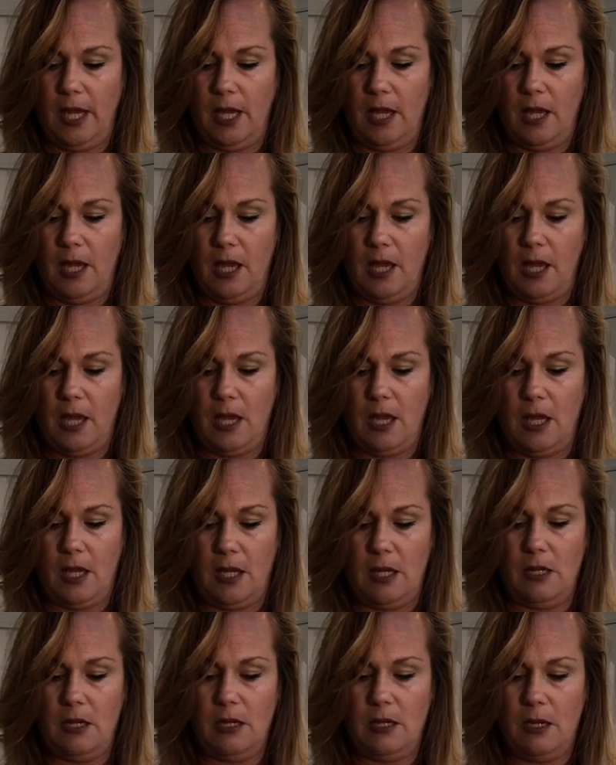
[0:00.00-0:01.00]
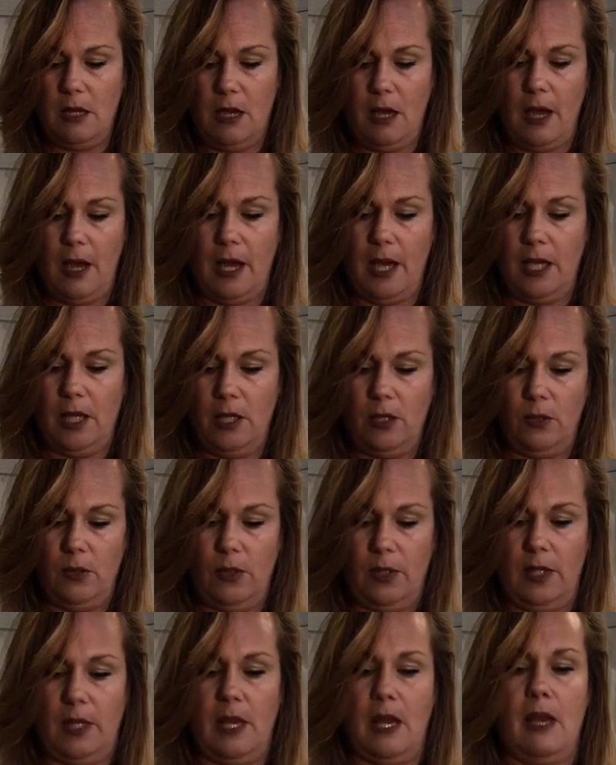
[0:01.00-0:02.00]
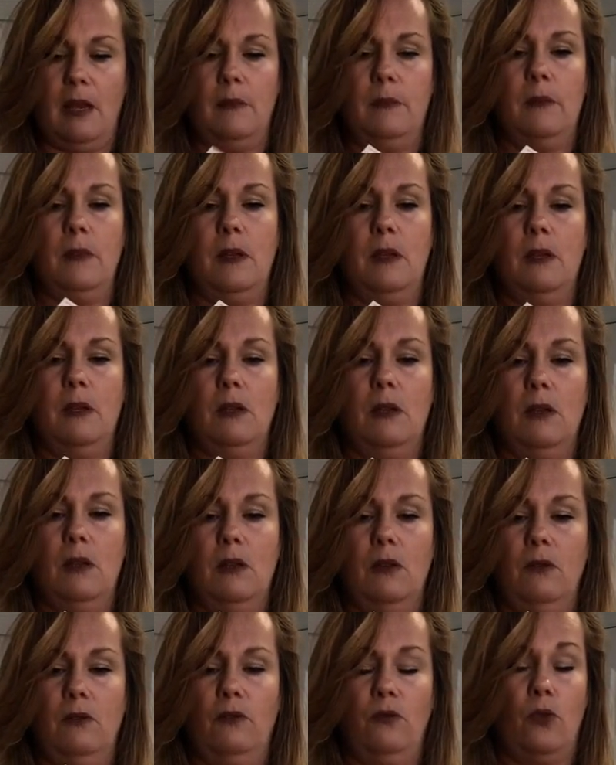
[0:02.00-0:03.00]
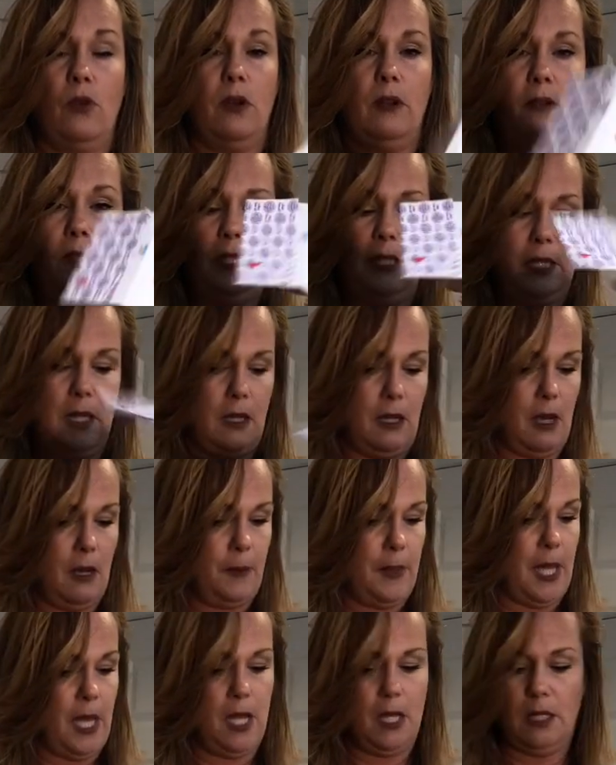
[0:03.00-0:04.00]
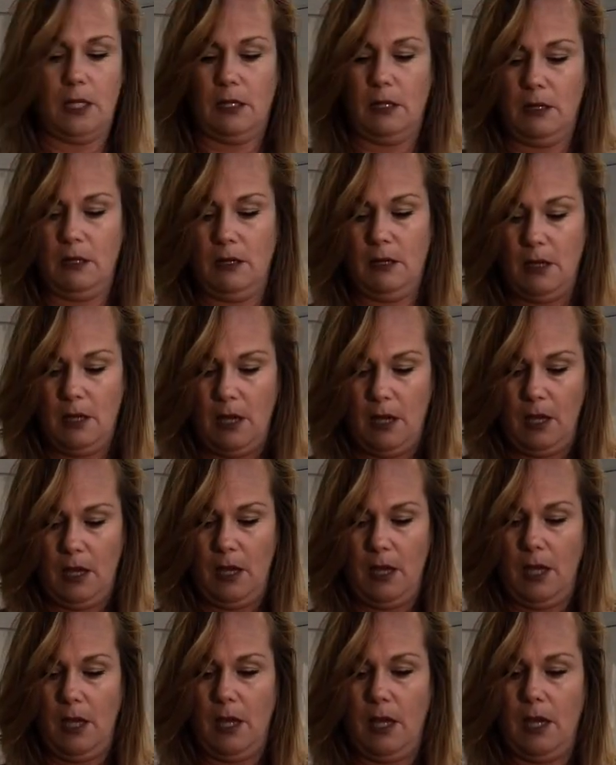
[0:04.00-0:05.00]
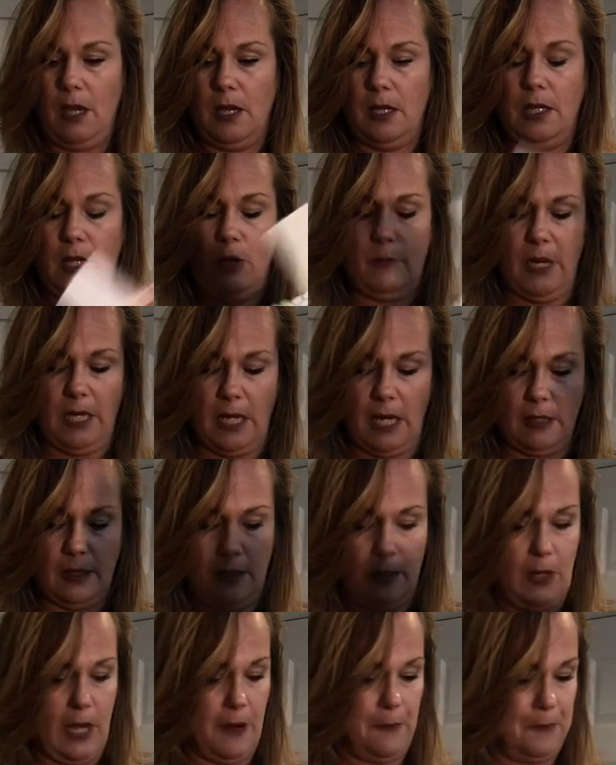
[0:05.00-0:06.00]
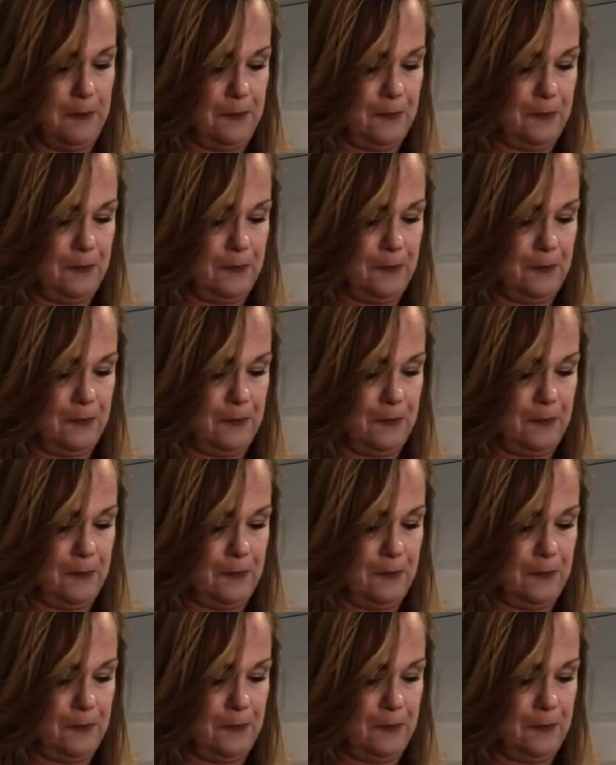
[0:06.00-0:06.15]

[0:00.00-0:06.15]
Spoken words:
and I use them for, these are cupcakes, and here are my dots. Okay,